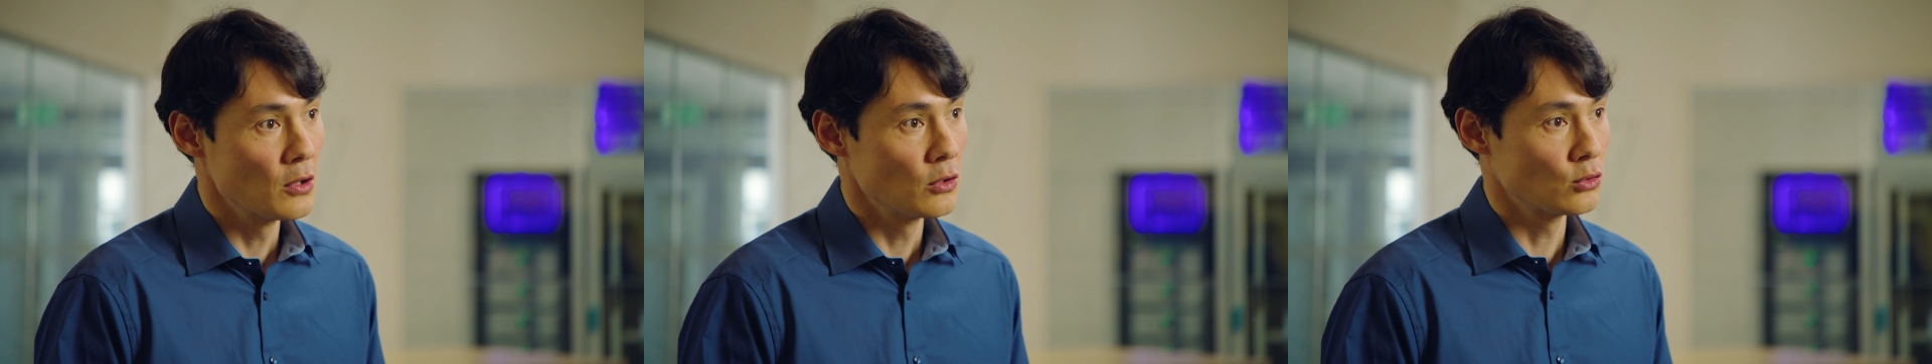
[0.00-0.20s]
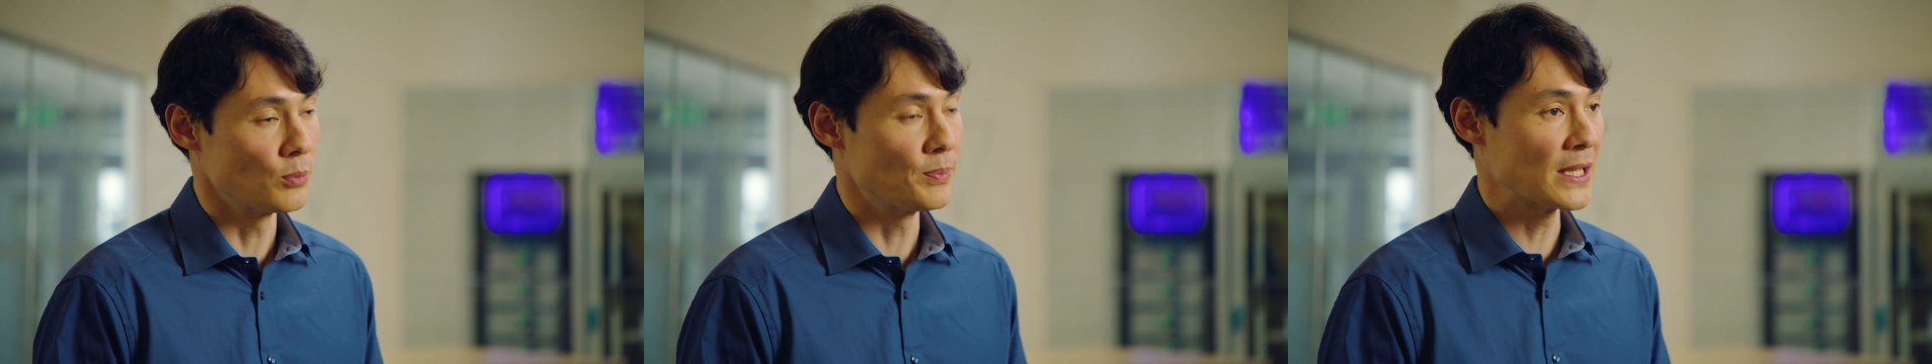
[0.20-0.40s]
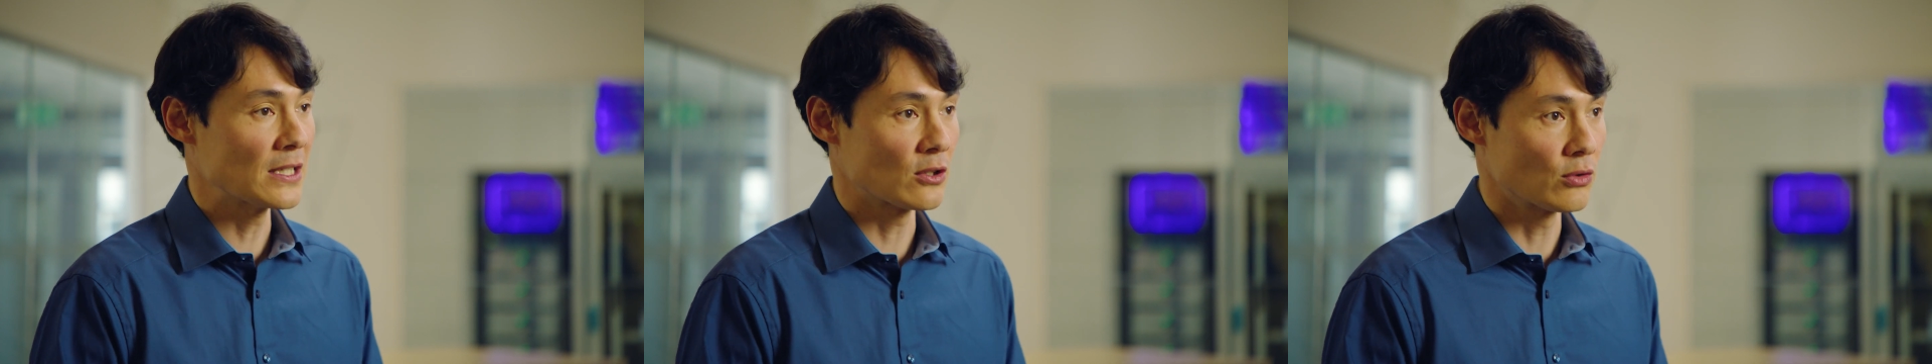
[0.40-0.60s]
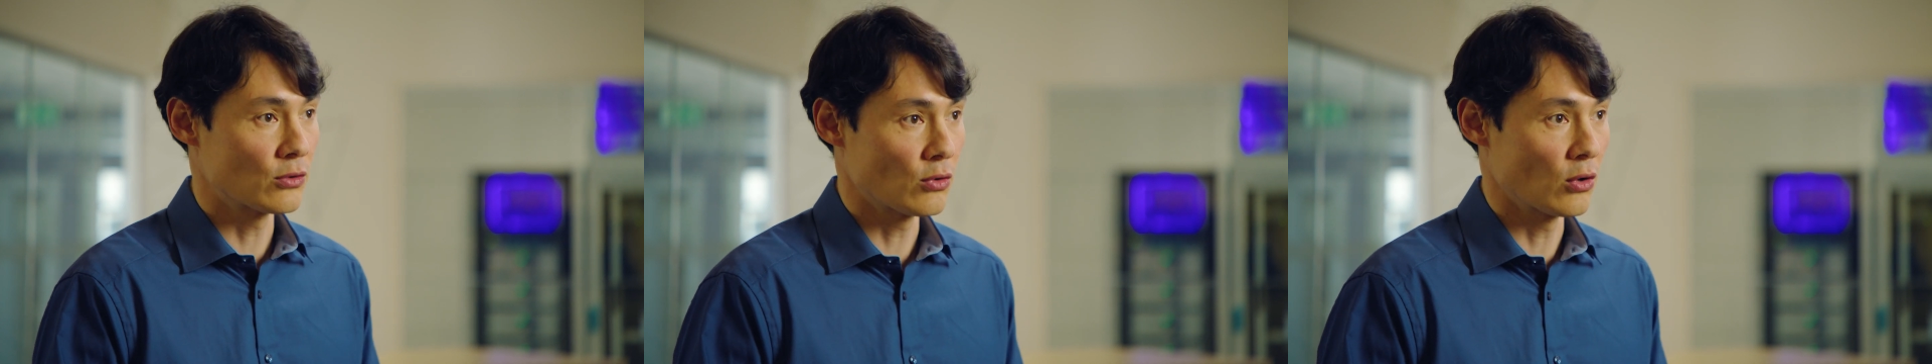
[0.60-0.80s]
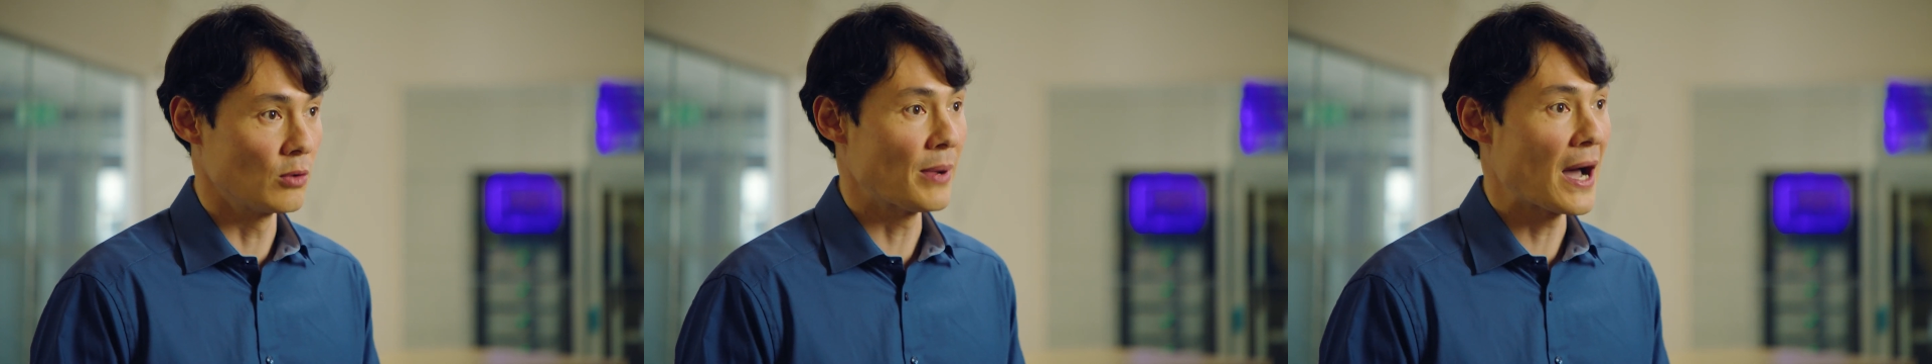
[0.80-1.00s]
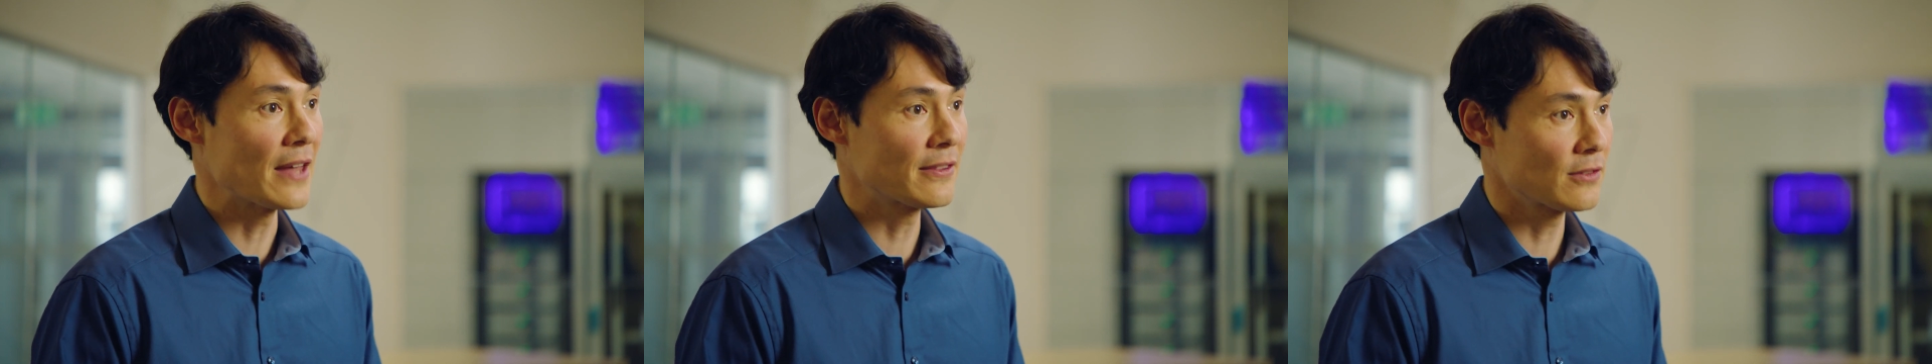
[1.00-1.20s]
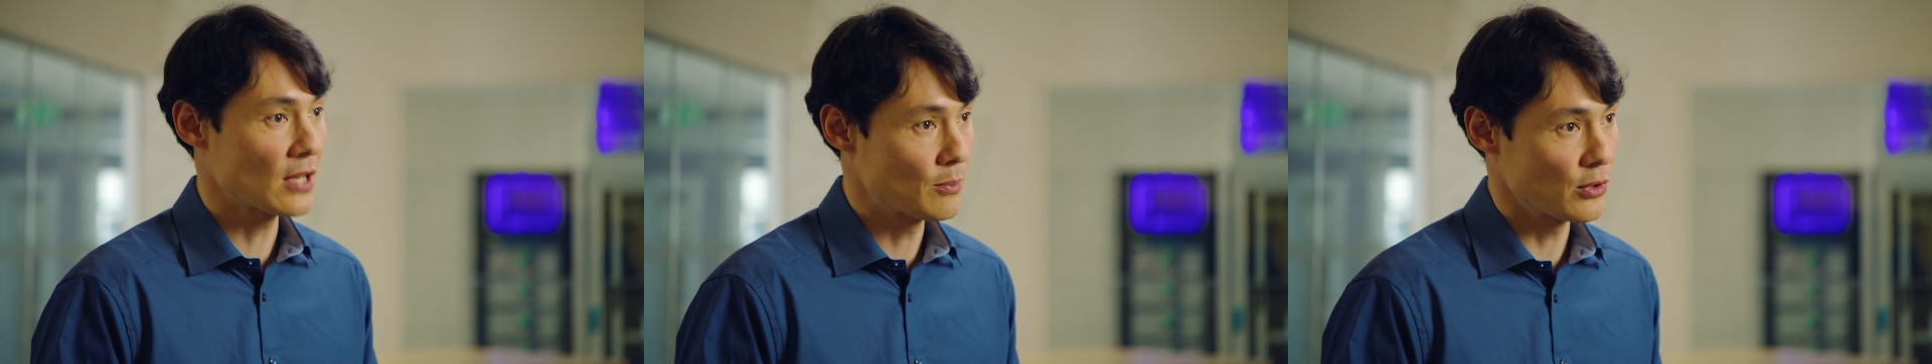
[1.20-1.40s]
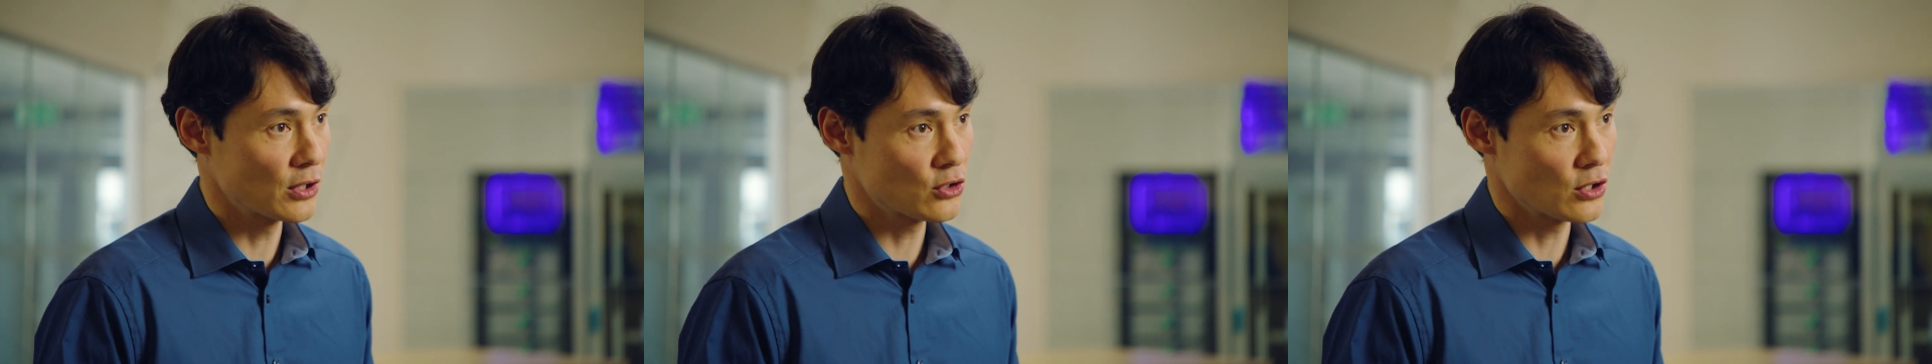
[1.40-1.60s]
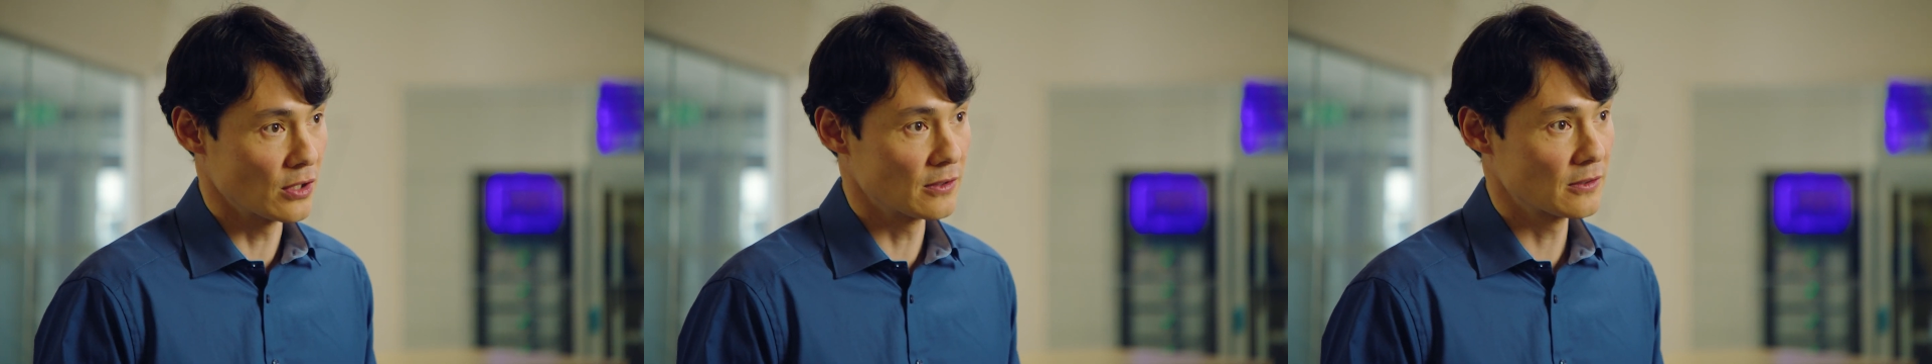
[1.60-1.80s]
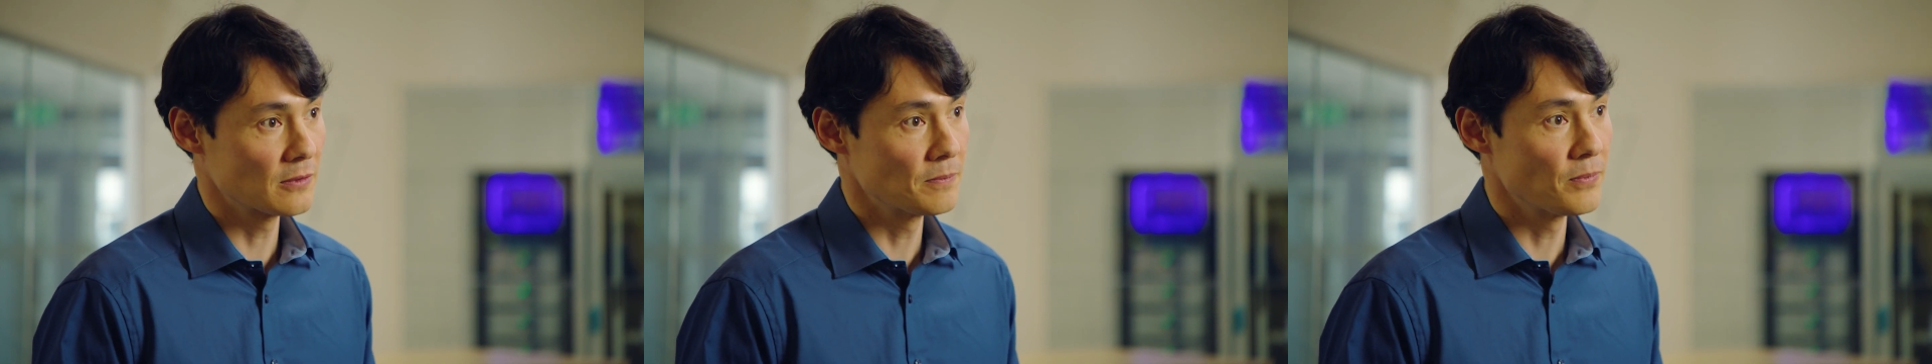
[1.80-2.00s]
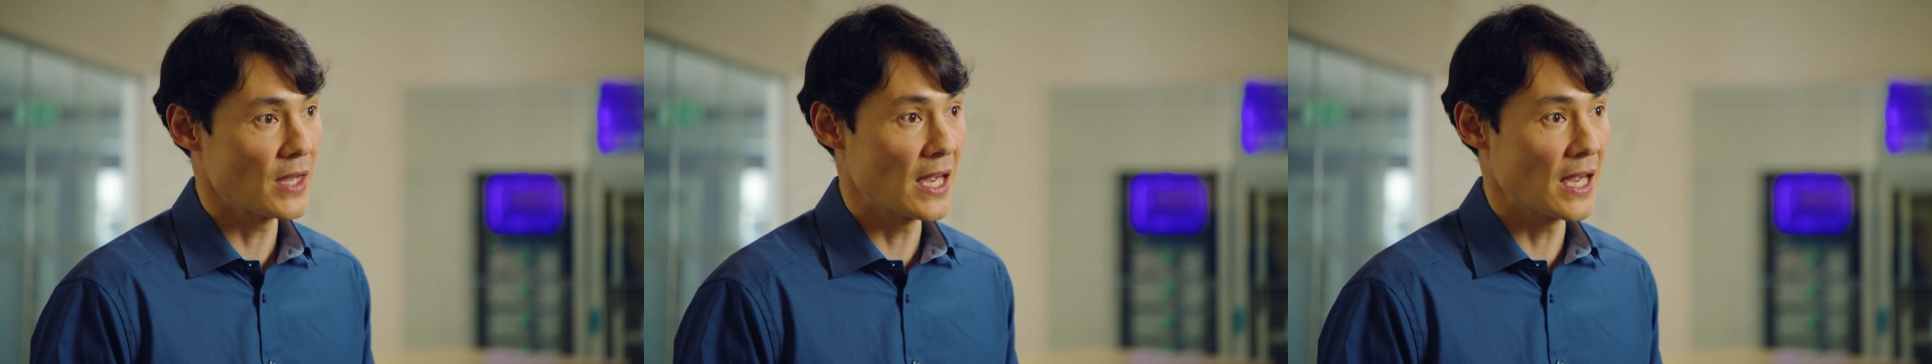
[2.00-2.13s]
to better control bath temperatures.